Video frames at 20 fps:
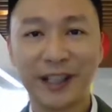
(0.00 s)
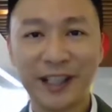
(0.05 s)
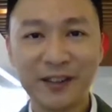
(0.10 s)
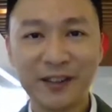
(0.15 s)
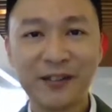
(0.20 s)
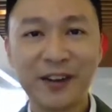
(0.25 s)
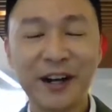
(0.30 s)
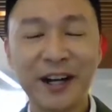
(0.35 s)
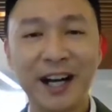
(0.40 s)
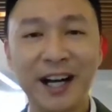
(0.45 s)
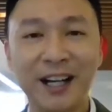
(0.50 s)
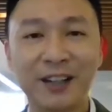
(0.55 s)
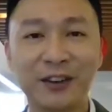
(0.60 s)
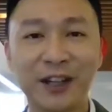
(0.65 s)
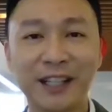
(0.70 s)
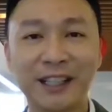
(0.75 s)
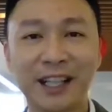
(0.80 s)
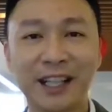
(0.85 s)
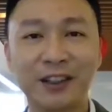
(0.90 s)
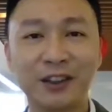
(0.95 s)
Of
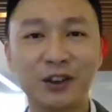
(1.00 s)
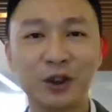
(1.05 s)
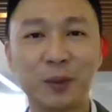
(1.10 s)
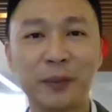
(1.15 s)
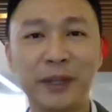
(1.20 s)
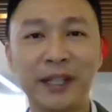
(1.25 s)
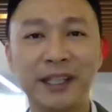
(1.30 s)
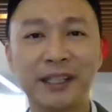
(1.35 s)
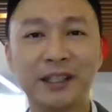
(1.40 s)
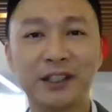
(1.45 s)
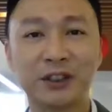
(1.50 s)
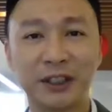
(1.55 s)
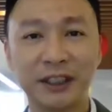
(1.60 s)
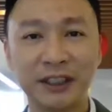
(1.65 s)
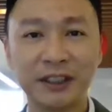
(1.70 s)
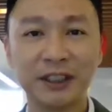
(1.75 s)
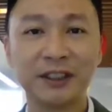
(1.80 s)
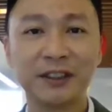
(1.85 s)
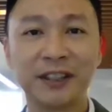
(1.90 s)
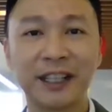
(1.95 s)
course, we are working very
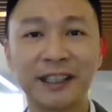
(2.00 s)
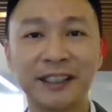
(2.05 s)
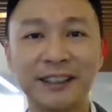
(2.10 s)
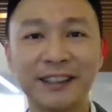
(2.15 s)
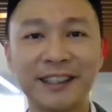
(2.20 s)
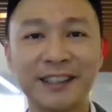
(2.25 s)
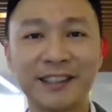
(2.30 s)
hard right now to